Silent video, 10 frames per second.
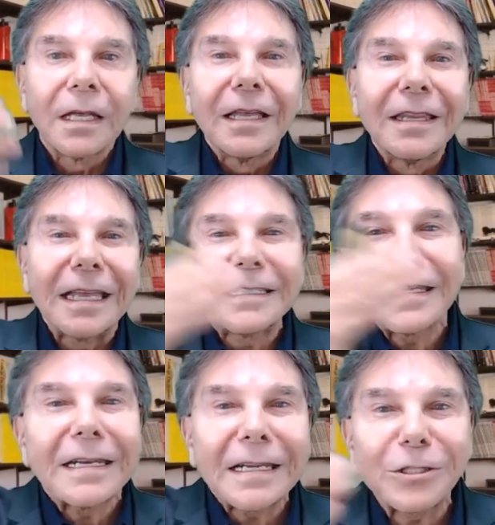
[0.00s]
They did
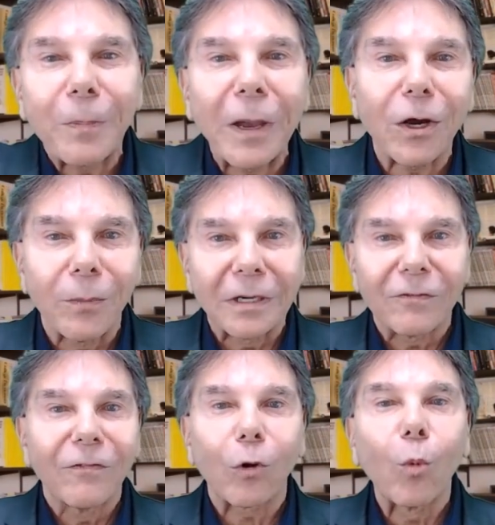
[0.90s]
an experiment
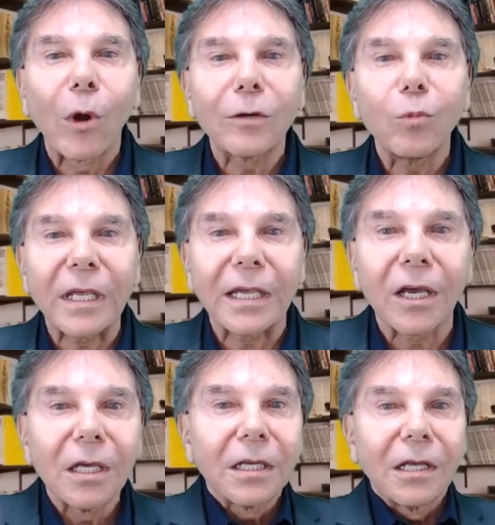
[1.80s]
for 1 week.
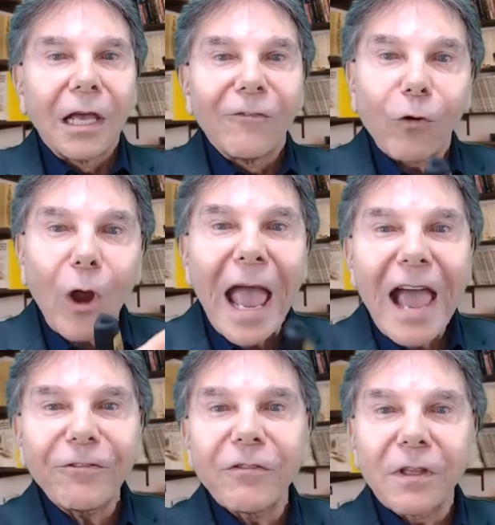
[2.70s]
For
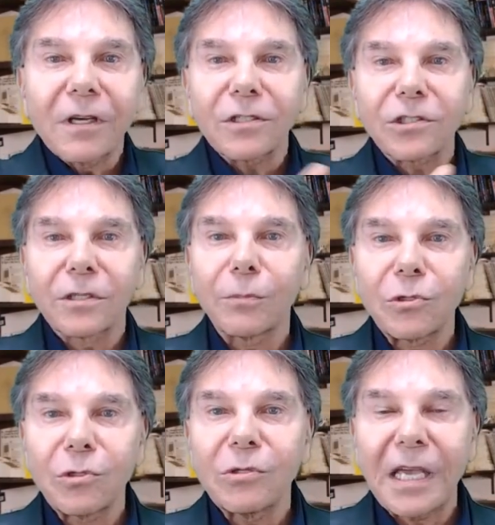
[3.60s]
half of the customers
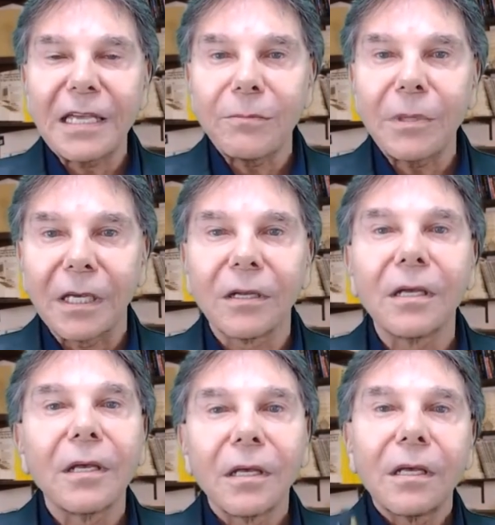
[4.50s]
who came in,
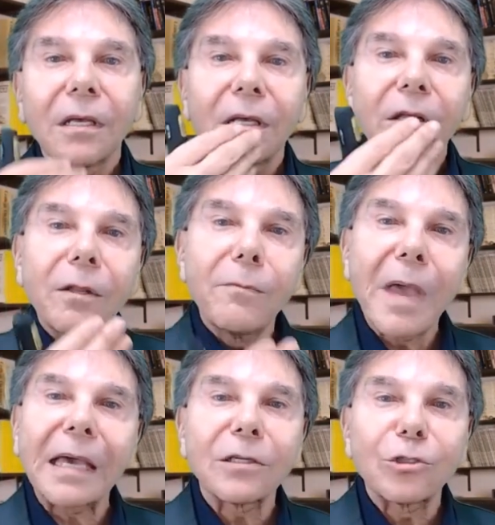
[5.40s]
the
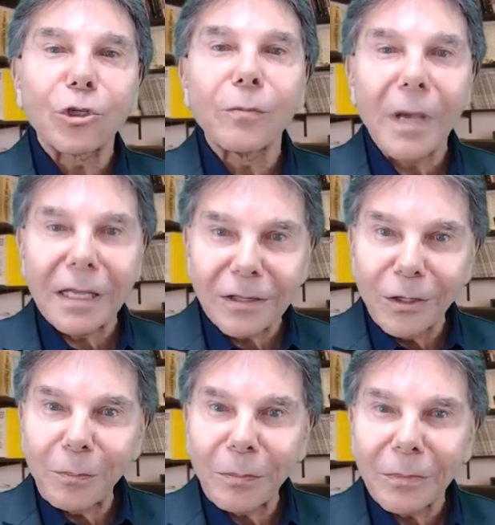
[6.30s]
manager met
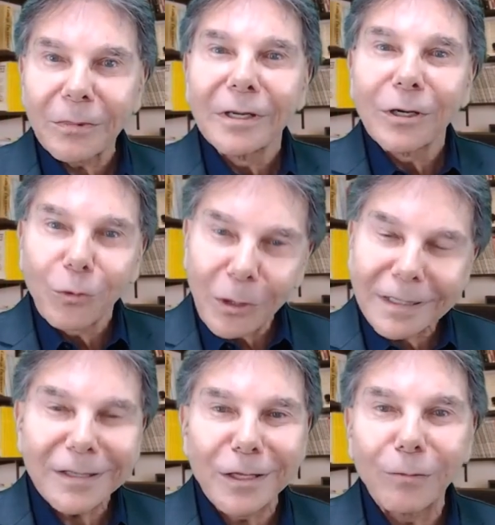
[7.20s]
them,
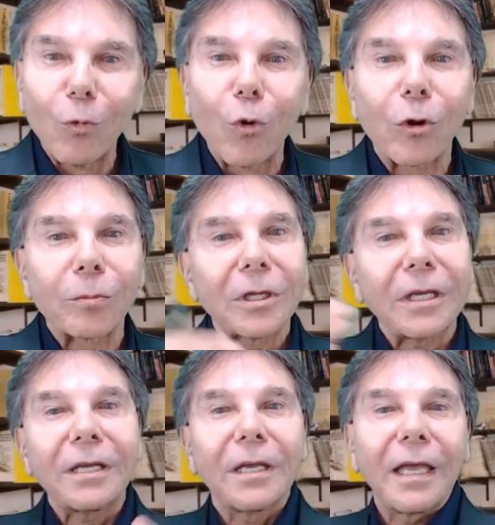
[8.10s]
greeted them
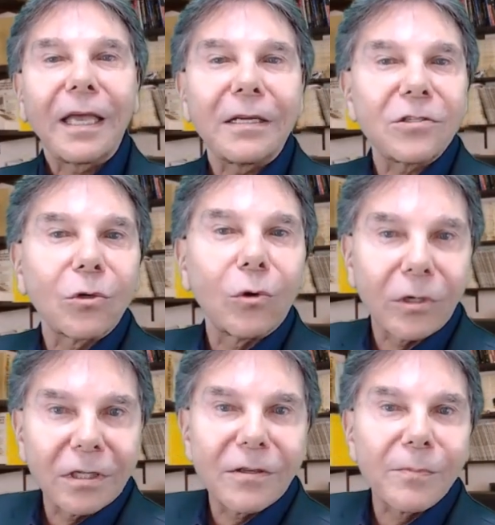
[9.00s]
warmly, and
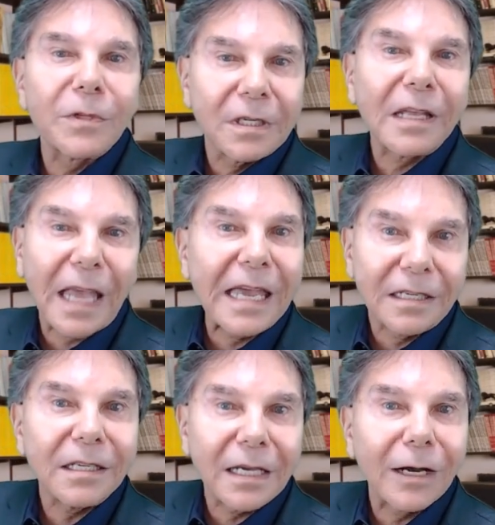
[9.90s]
escorted them to the
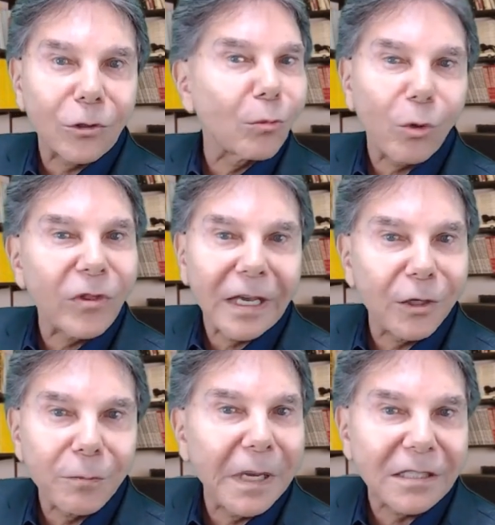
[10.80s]
candy counter where they
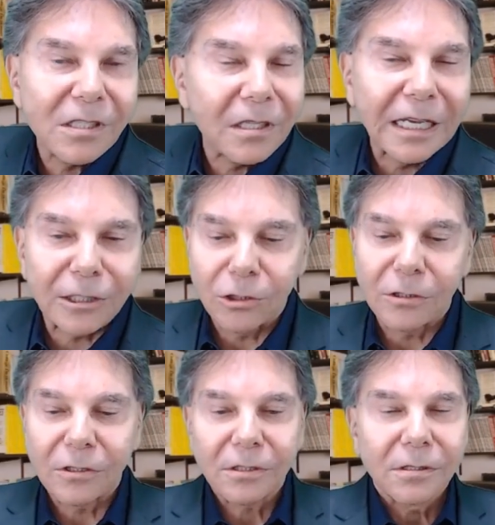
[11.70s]
could make
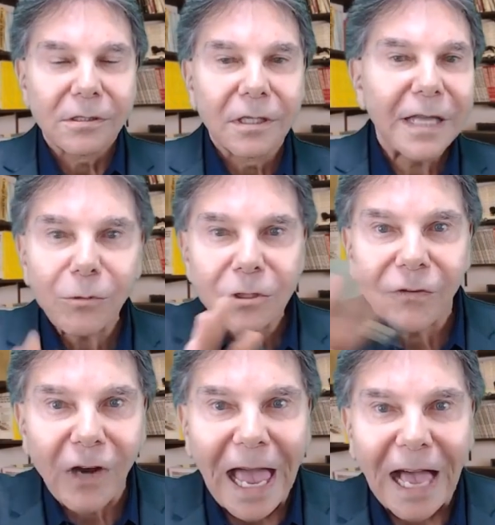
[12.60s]
selections. That was for
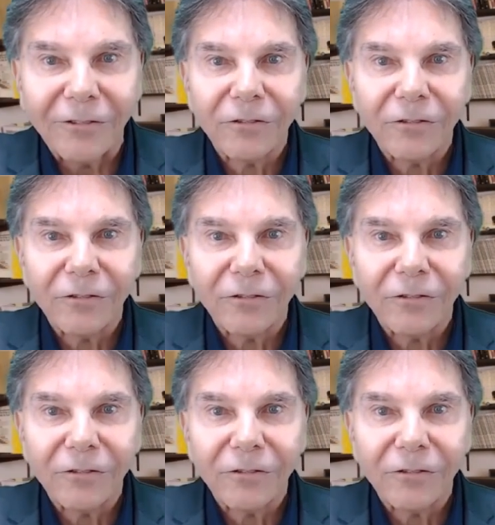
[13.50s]
half.